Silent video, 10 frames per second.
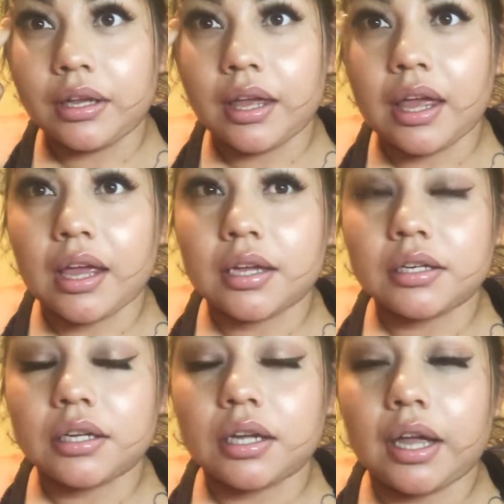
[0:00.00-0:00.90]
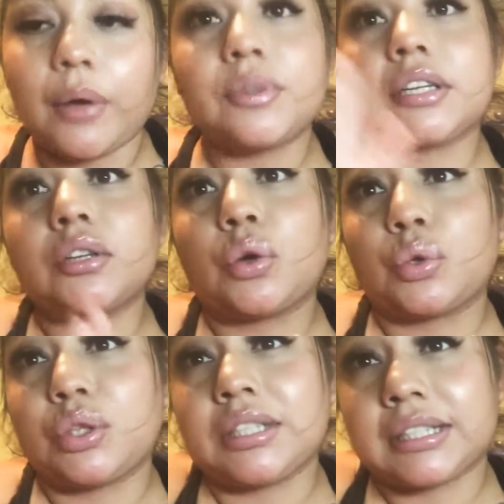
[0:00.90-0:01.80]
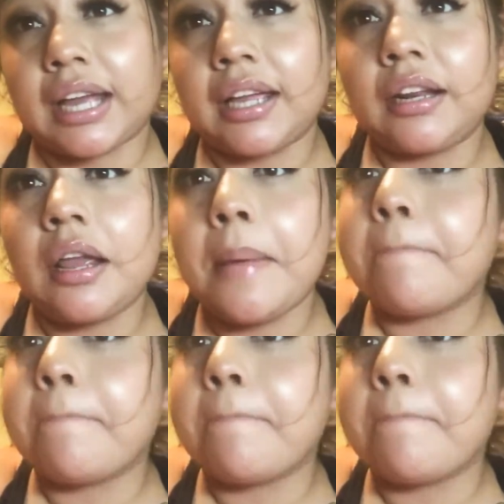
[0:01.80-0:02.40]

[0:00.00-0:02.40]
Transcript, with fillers: and i was gonna go to the side